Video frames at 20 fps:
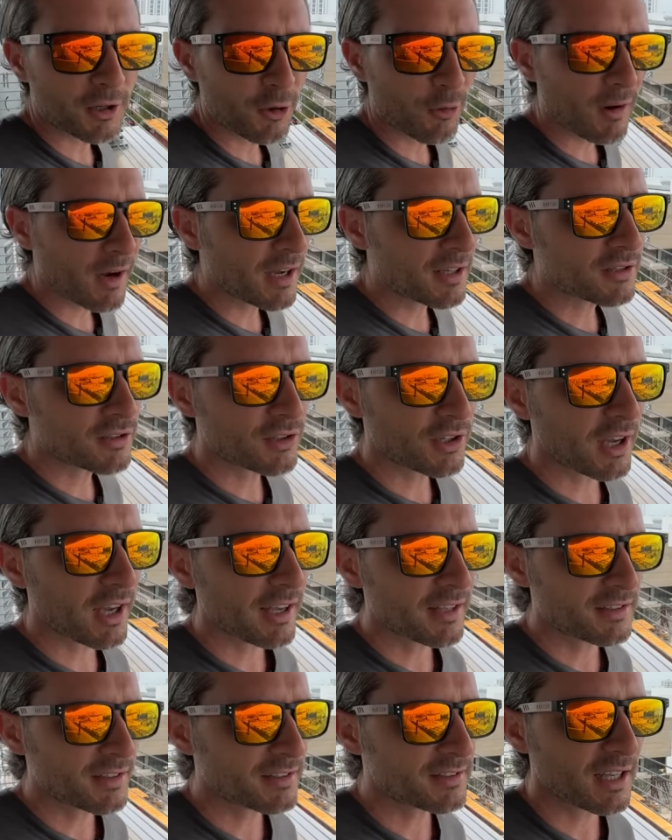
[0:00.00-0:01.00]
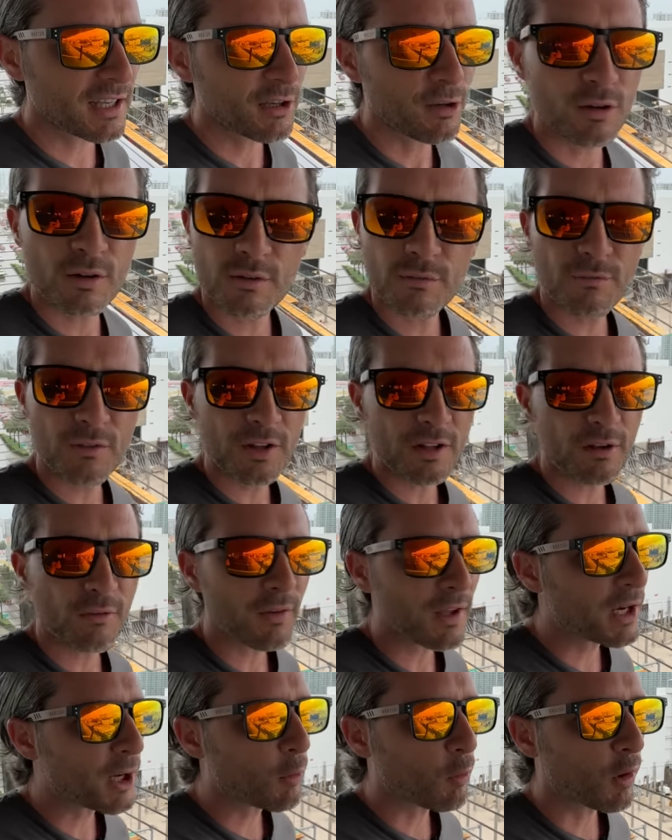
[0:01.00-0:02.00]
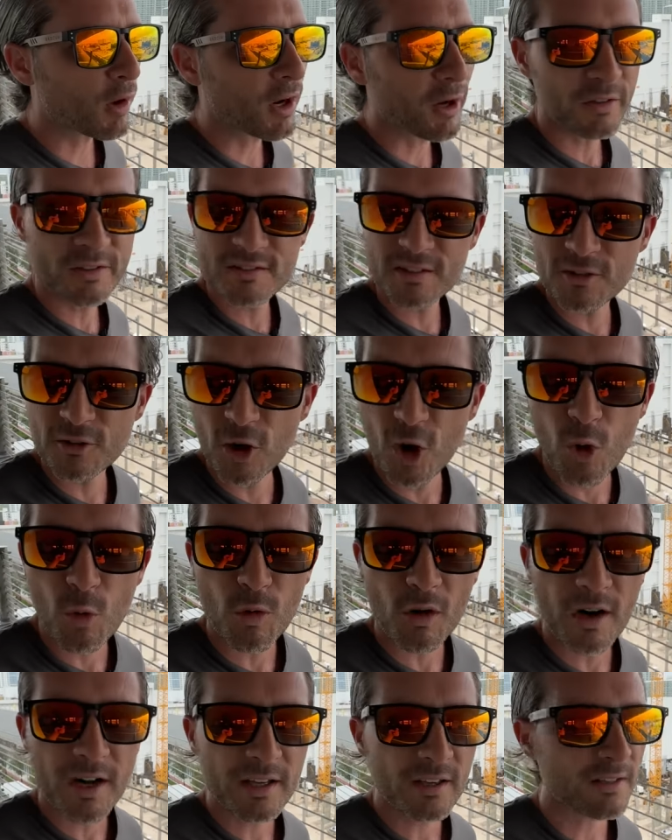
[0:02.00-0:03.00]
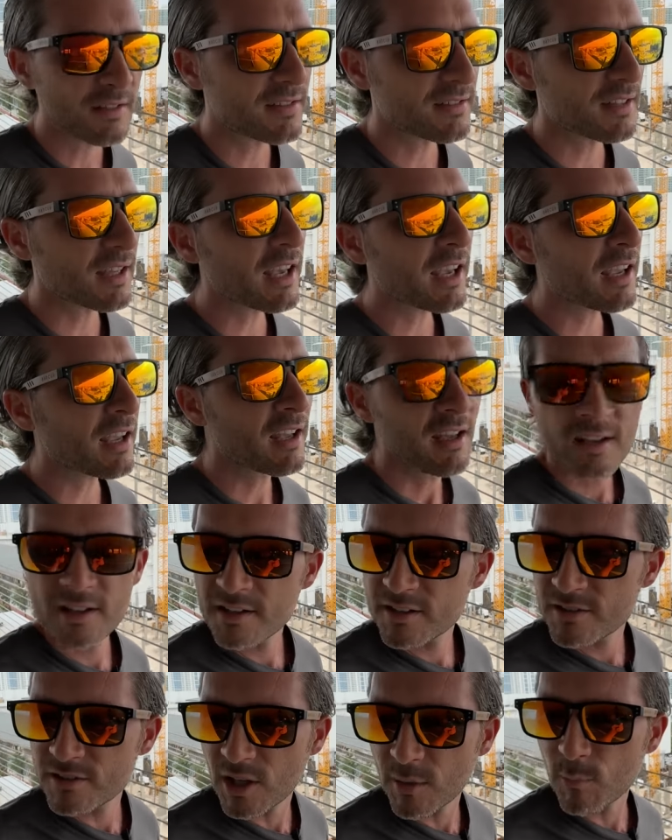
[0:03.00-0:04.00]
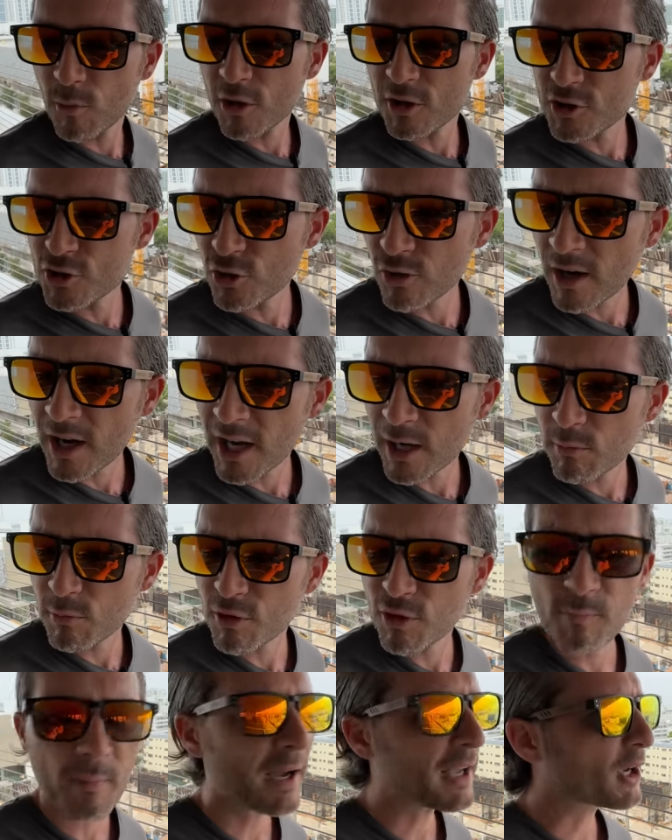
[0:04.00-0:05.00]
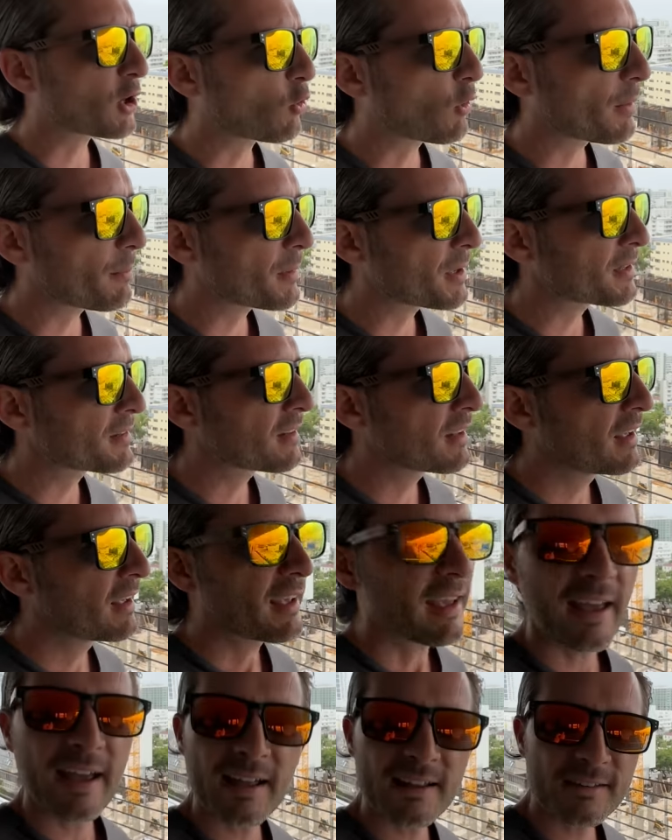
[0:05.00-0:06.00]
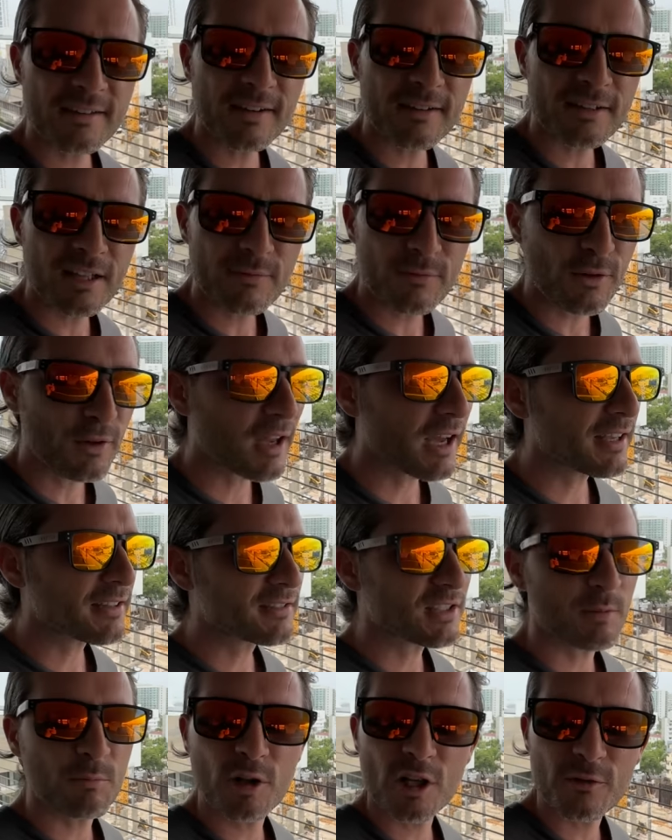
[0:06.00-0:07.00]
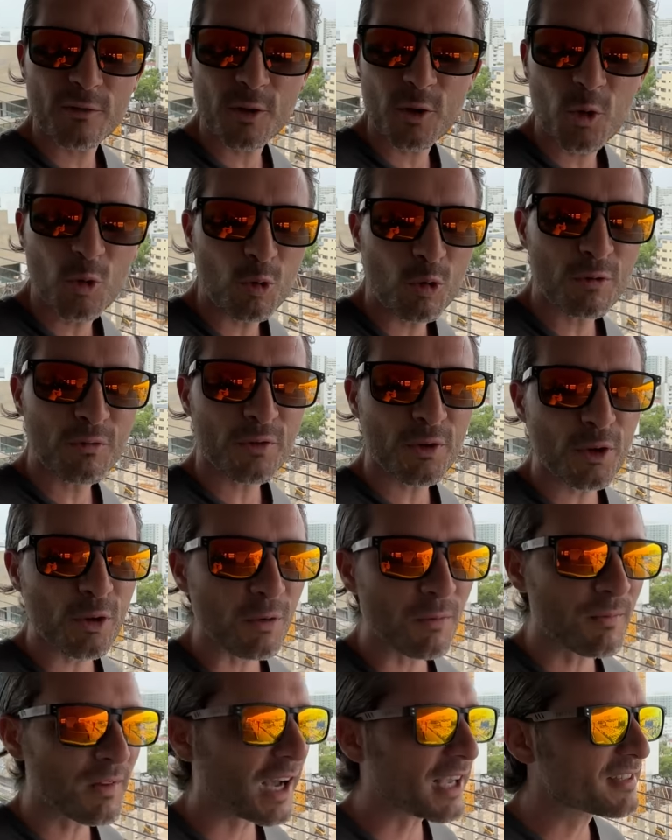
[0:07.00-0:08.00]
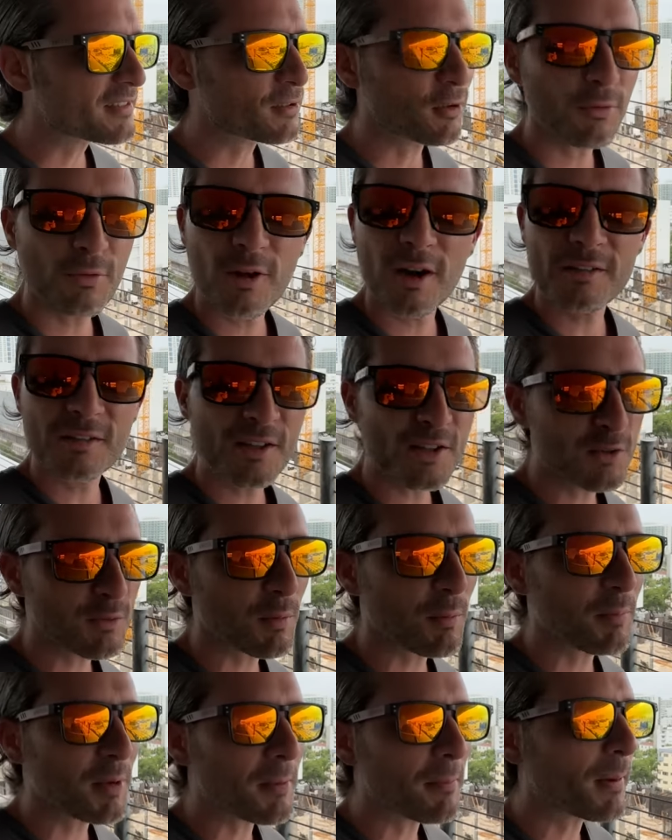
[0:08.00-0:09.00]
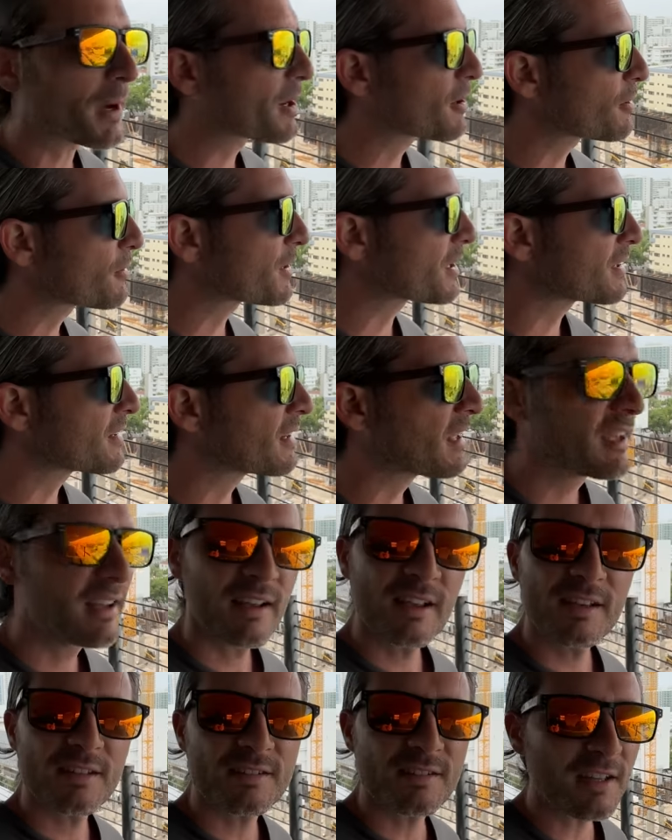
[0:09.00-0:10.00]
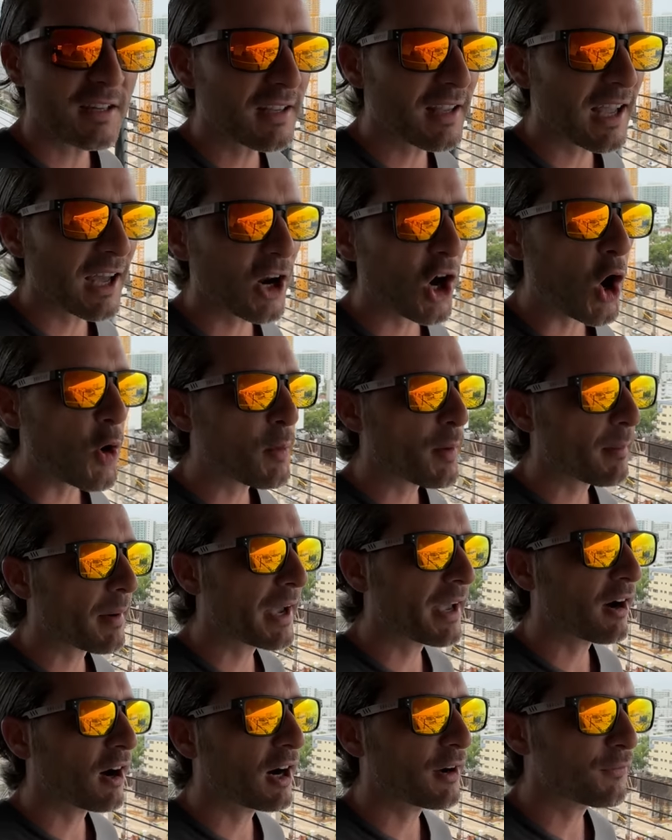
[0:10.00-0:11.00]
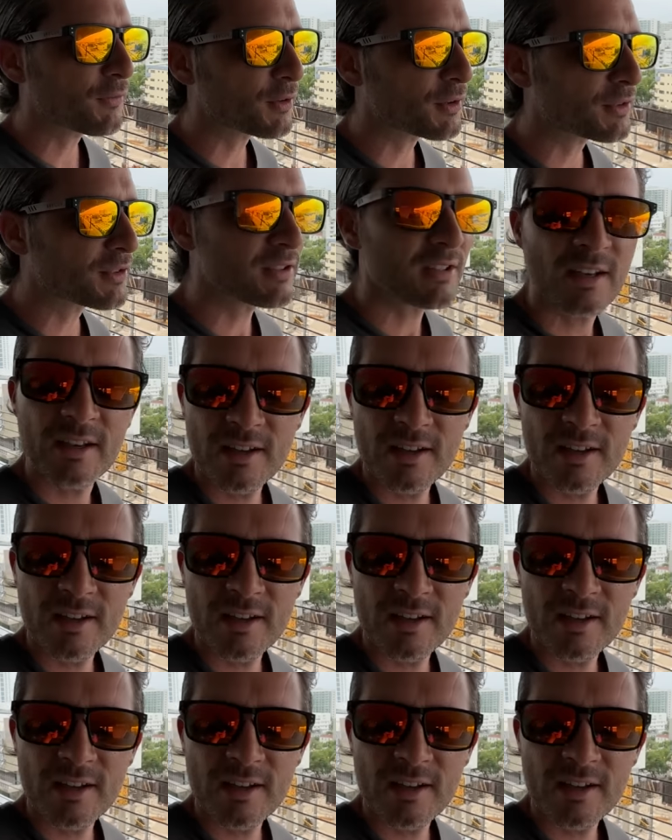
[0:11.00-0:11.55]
garage, guys, because I couldn't think of anywhere else to go where I could stay somewhat dry with my equipment and give you guys somewhat of a cool view. I still thought this would be better than sitting at home in my office